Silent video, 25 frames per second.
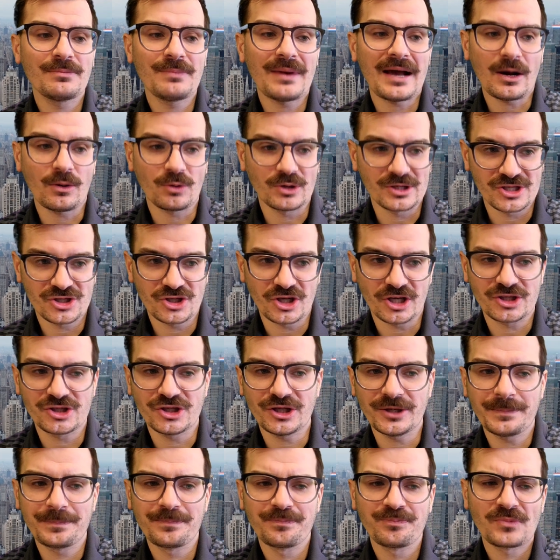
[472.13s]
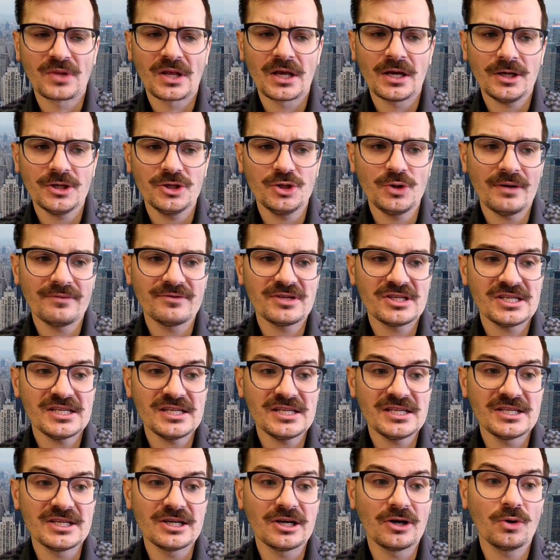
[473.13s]
power structure, you have a
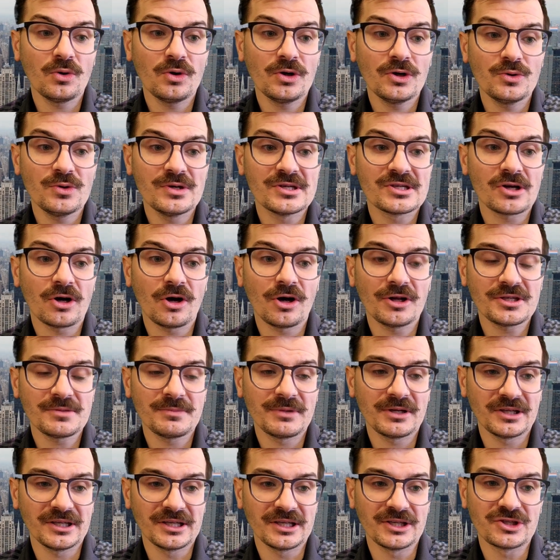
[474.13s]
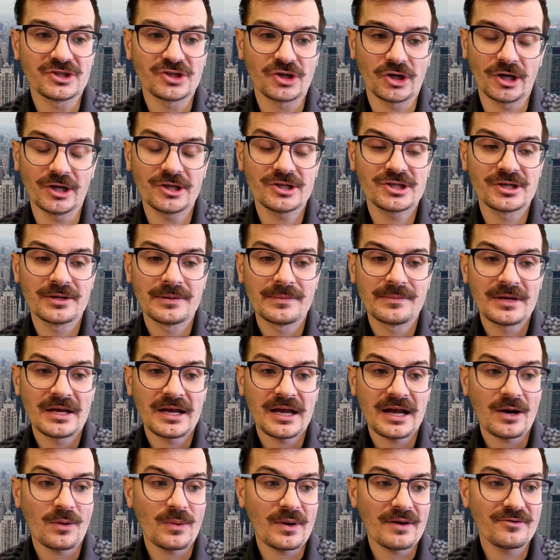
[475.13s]
CEO who is ultimately in charge.
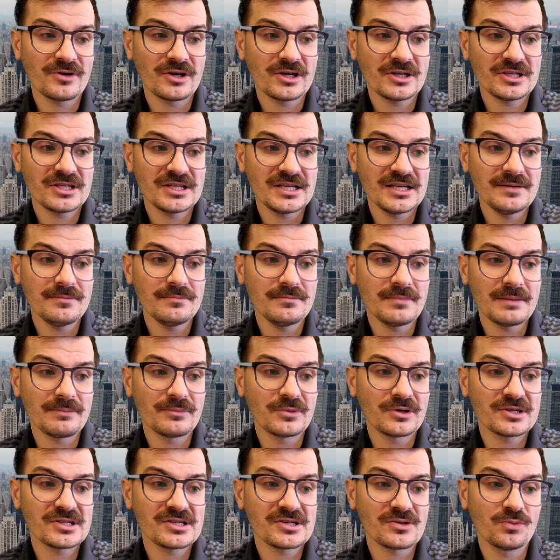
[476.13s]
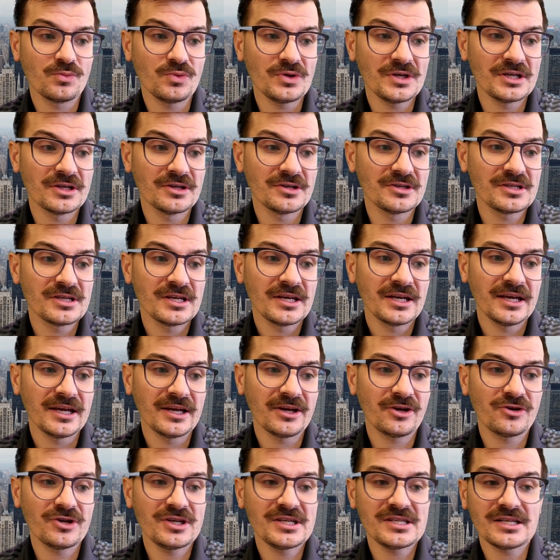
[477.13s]
However, team members wield
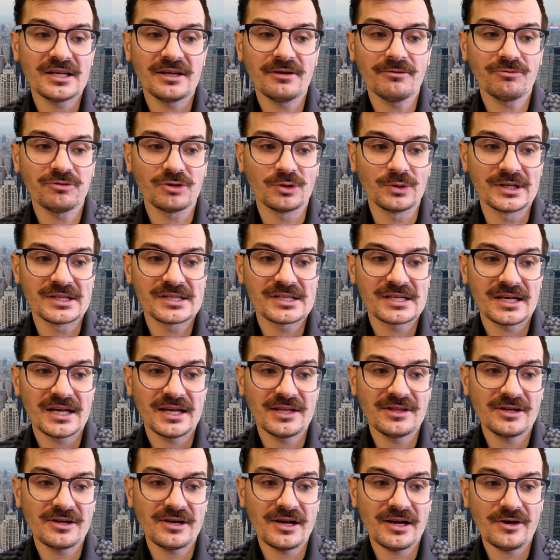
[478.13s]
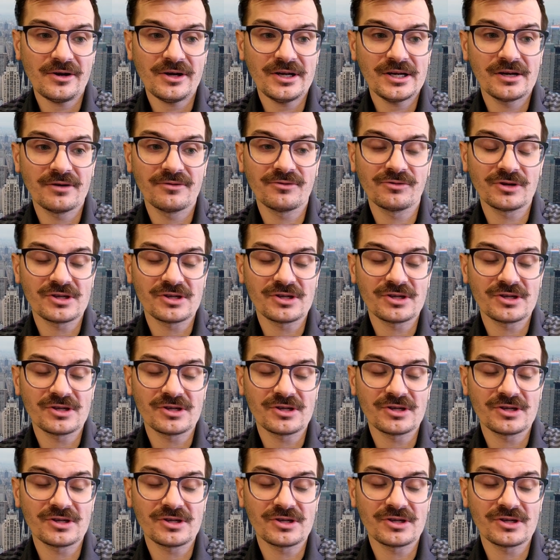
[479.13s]
increased influence in their area of